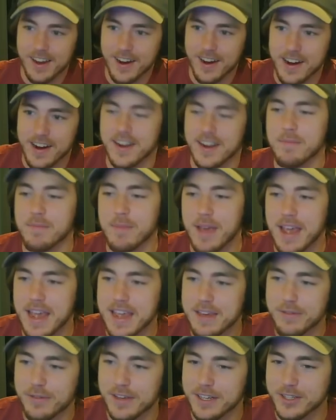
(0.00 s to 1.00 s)
All right, I'm
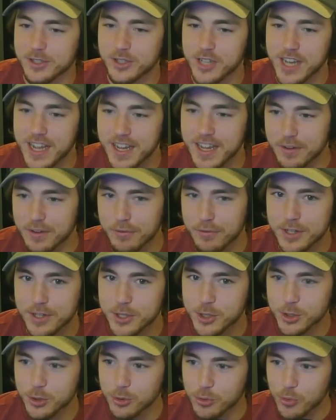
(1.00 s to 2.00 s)

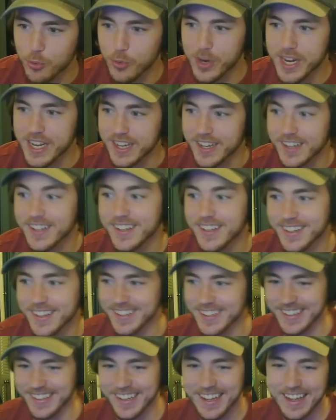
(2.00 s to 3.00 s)
AVNJOfficial Rhea.
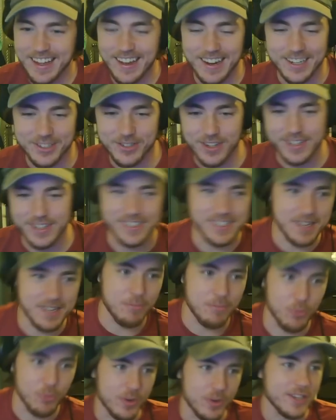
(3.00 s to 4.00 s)
I tried to type
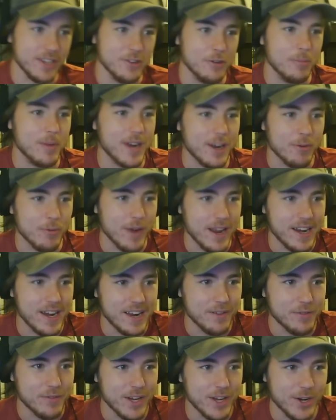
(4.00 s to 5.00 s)
real, but I ran
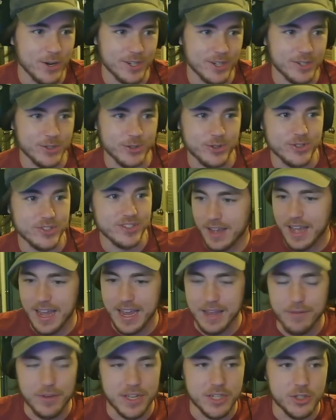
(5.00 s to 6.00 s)
out of characters.
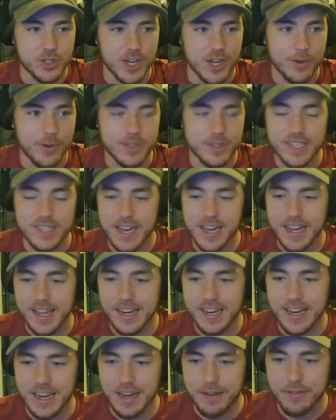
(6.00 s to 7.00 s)
AVNJ was
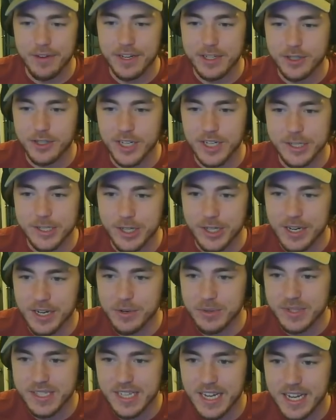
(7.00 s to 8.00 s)
taken, AVNJJ
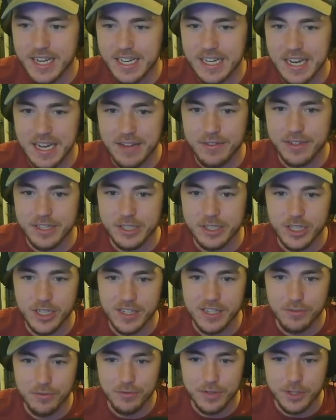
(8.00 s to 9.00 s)
was taken,
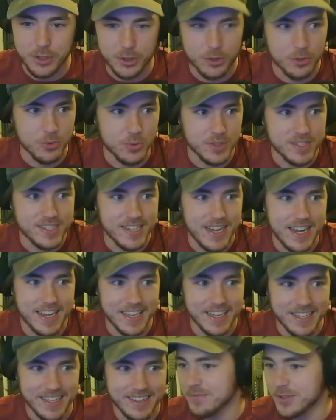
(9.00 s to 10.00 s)
AVNJOfficial was
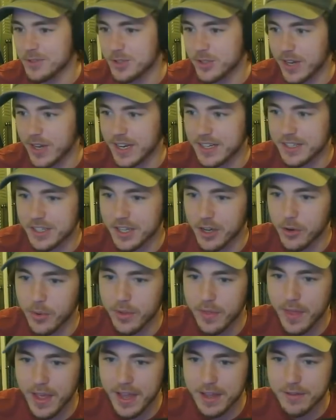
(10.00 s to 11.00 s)
taken. So I had to go
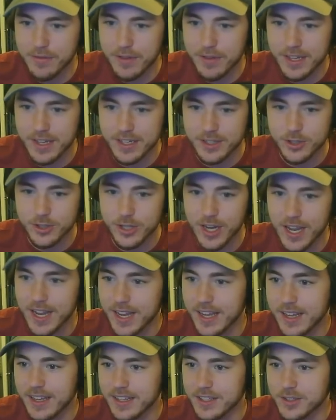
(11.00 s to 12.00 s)
with
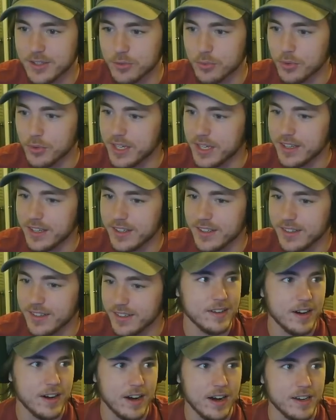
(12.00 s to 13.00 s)
AVNJ is Rhea.
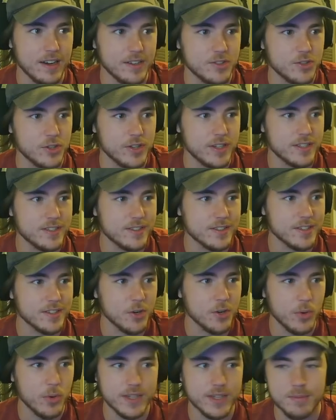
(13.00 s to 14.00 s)
All right, so this is a
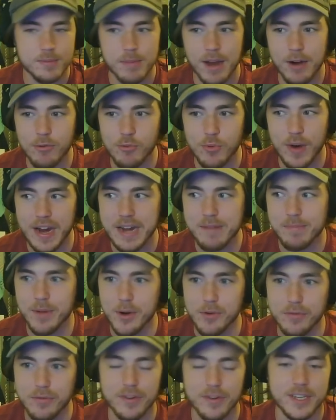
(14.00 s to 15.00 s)
quiz about
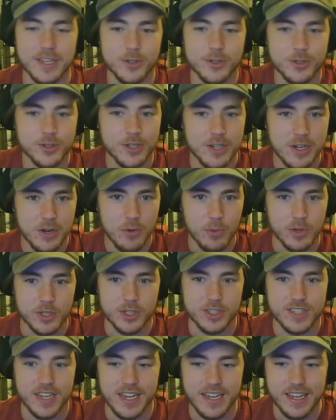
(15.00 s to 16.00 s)
Rainbow Fish,
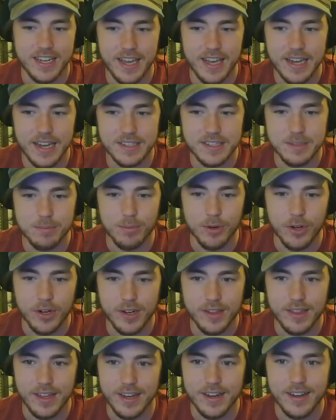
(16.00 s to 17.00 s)
which is a kid's
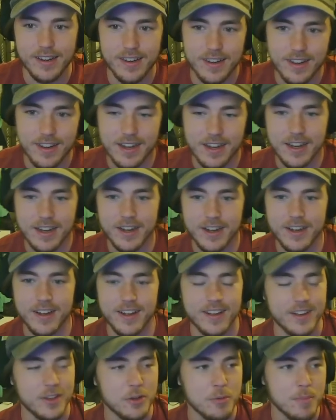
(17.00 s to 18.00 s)
book that
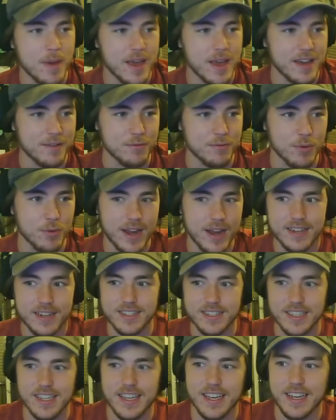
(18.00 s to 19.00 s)
you may have read
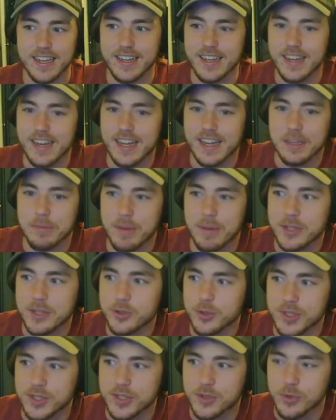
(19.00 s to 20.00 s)
as a kid in
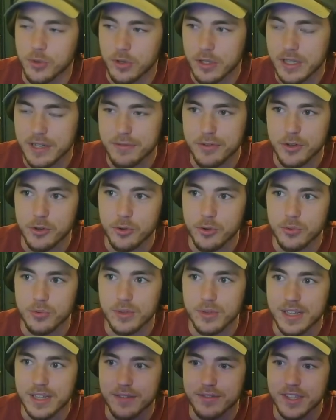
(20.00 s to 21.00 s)
elementary school if you
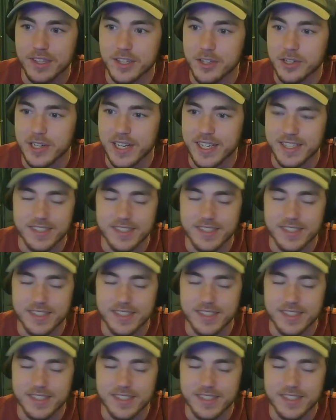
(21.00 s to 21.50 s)
lived in the United